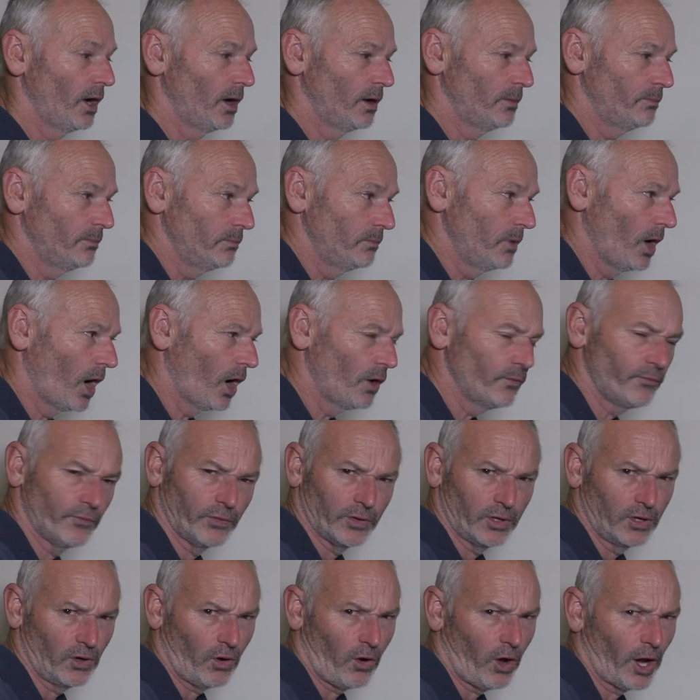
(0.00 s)
and
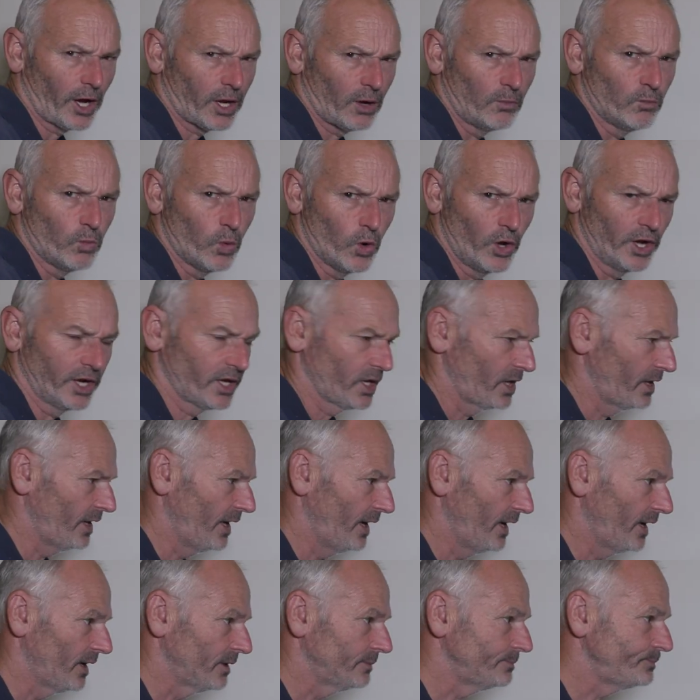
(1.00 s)
hopefully I can work it
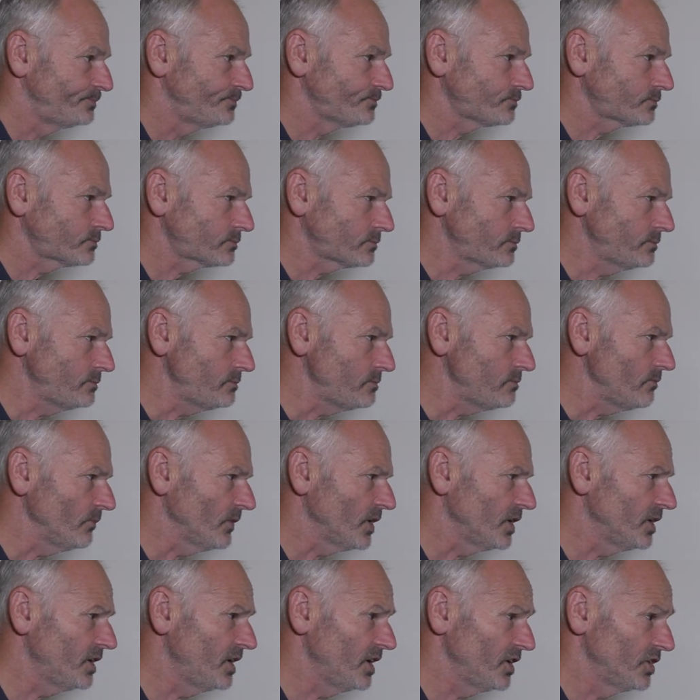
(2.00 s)
out,
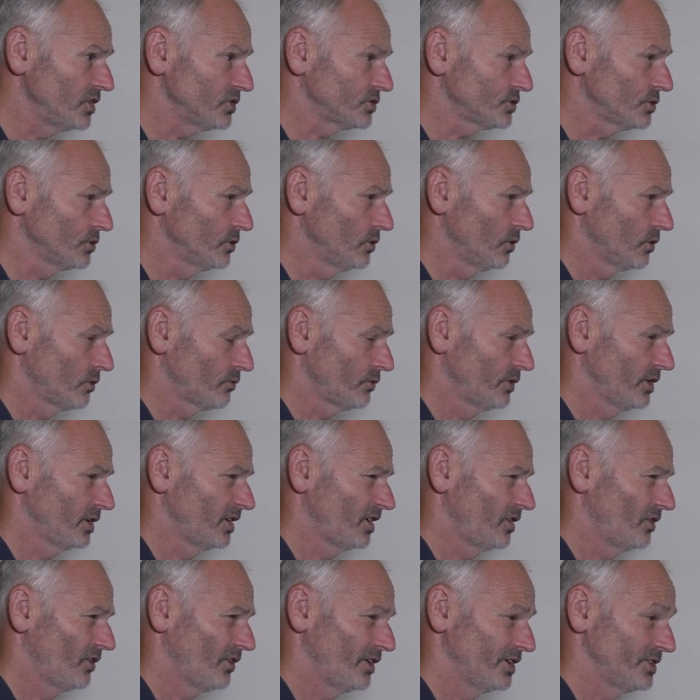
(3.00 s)
get it to look
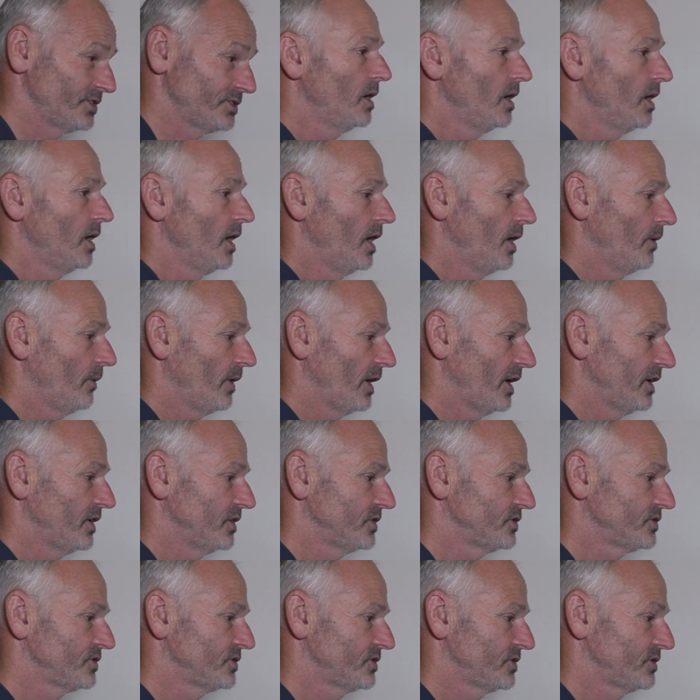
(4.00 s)
really nice. Anyway,
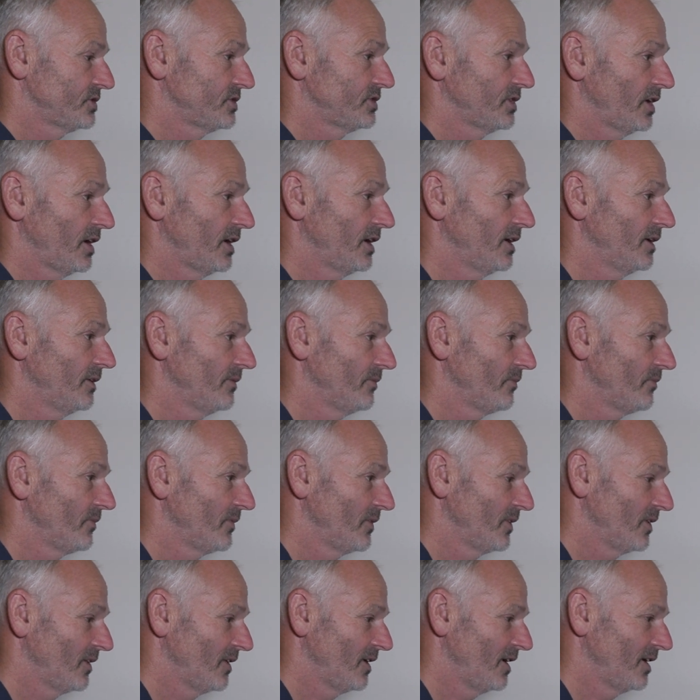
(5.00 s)
so
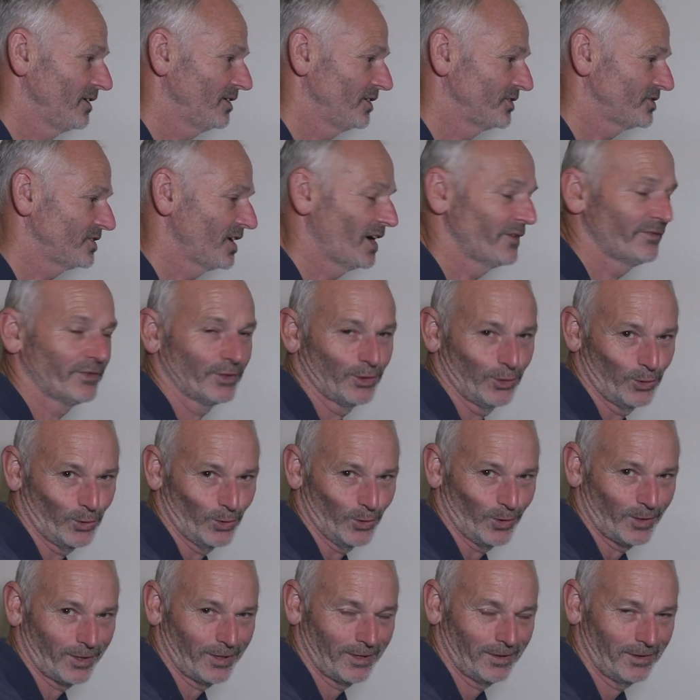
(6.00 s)
let's have a
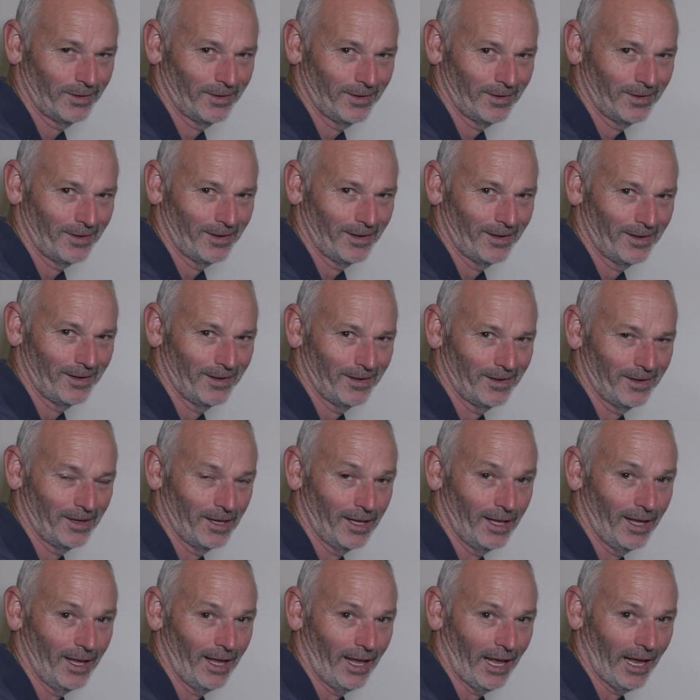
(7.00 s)
look
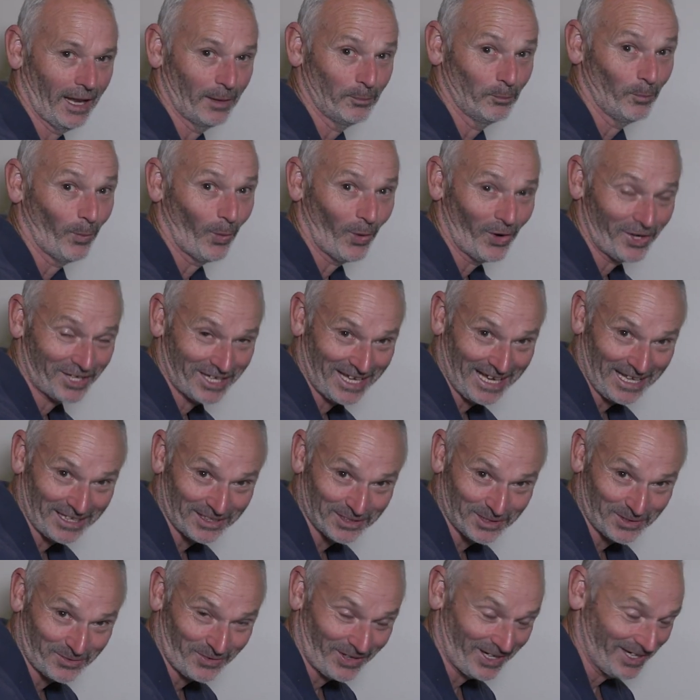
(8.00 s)
at my
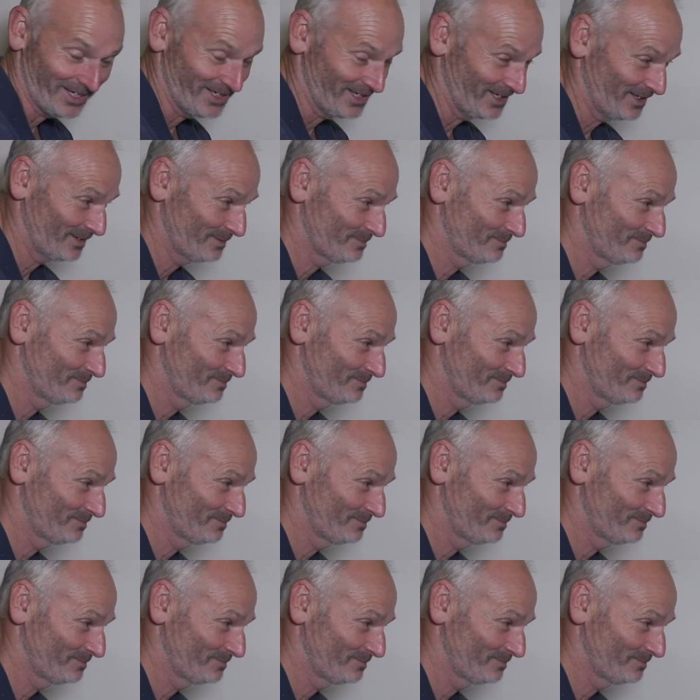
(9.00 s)
colour grading.